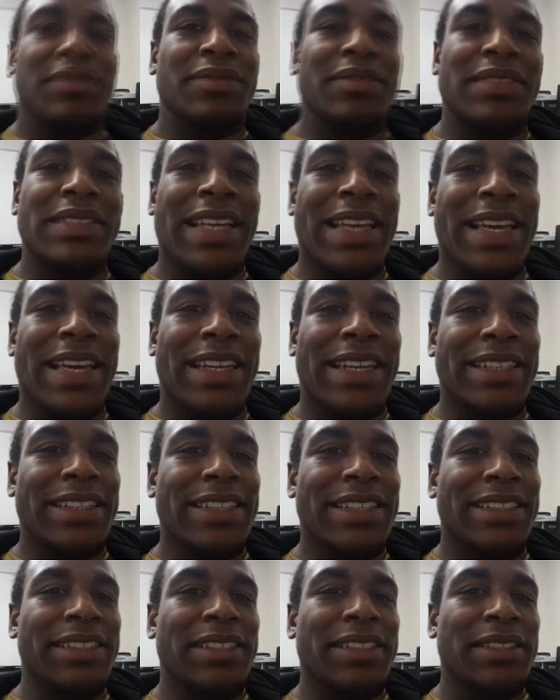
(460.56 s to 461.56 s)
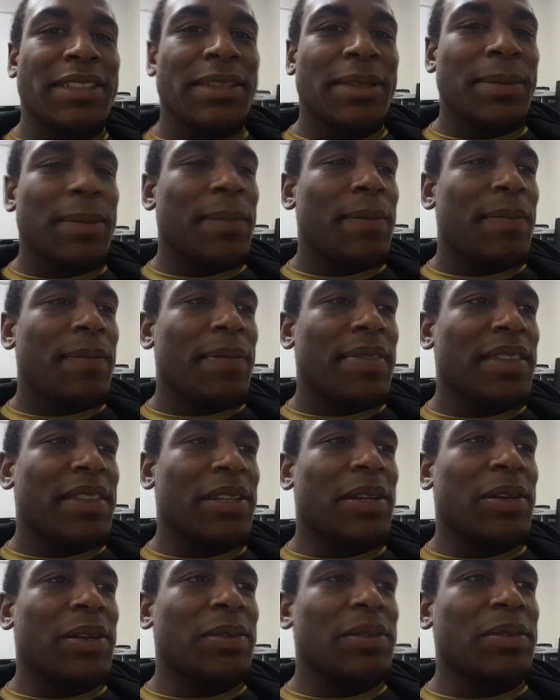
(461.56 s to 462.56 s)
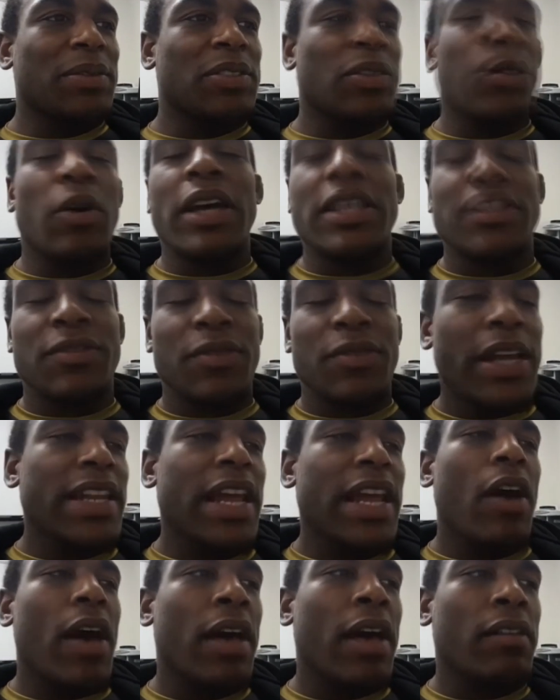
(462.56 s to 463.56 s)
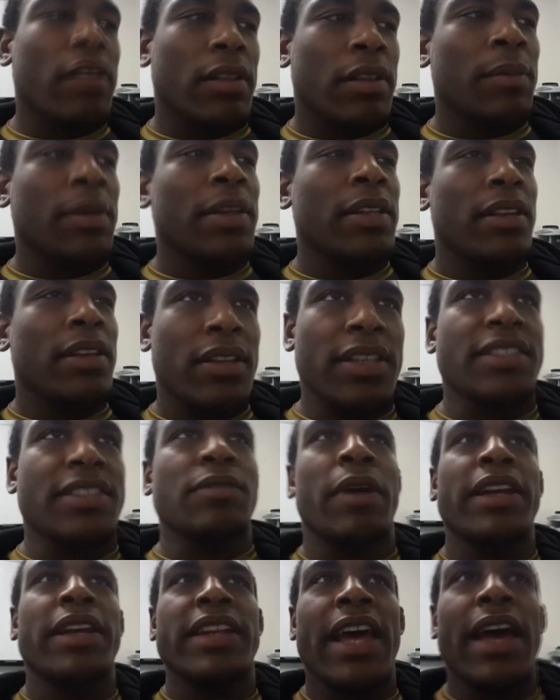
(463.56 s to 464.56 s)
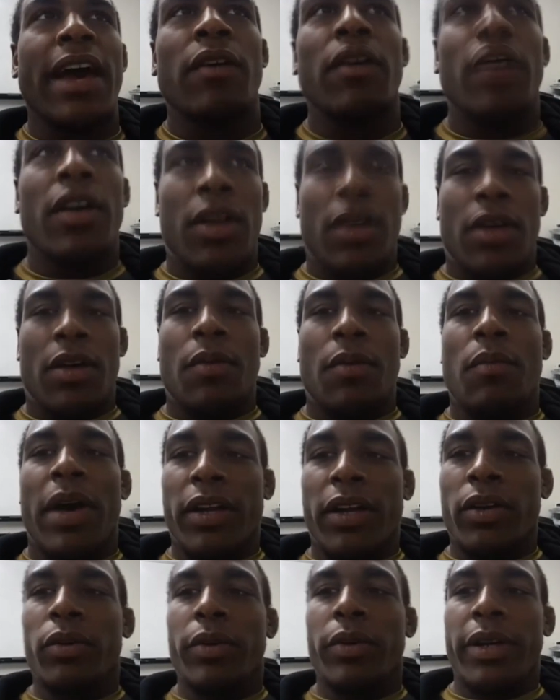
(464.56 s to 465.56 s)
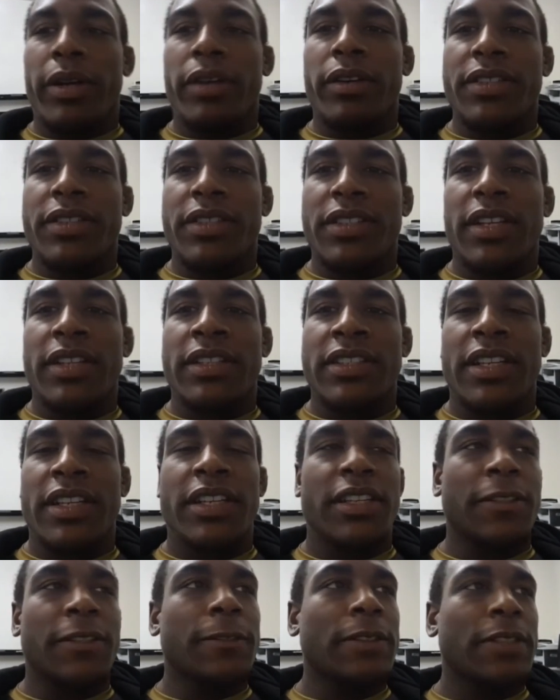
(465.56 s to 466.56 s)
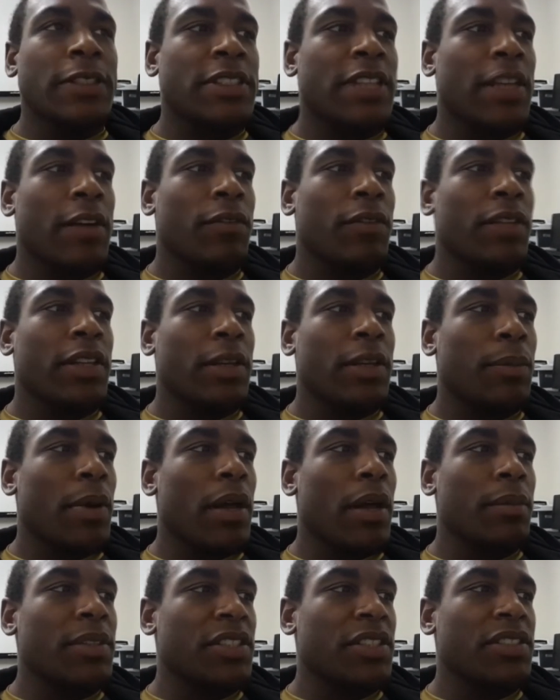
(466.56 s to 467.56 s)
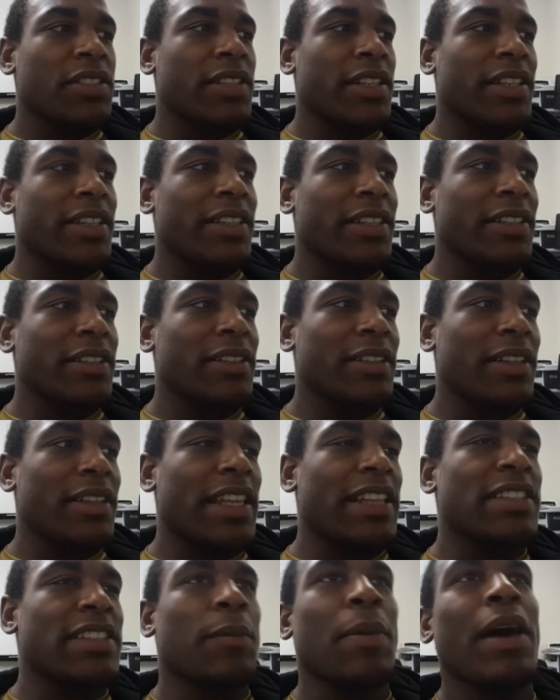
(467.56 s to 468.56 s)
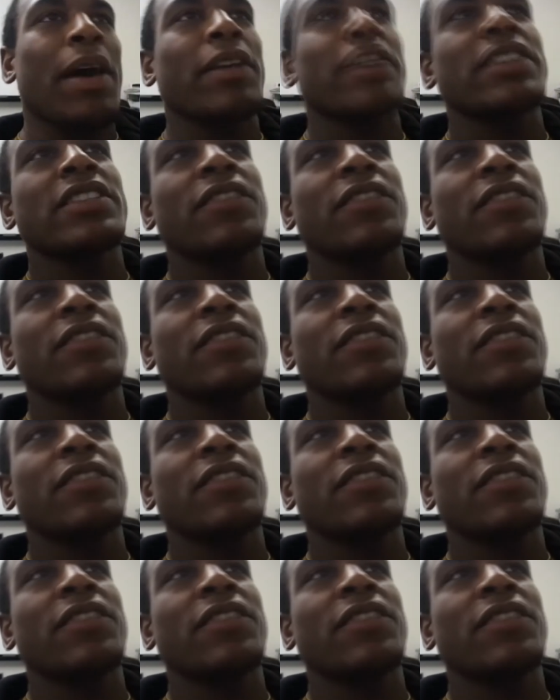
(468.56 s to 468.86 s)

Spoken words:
that, so as of right now, let me tell you this. Right now, my career is definitely probably just a, it's about as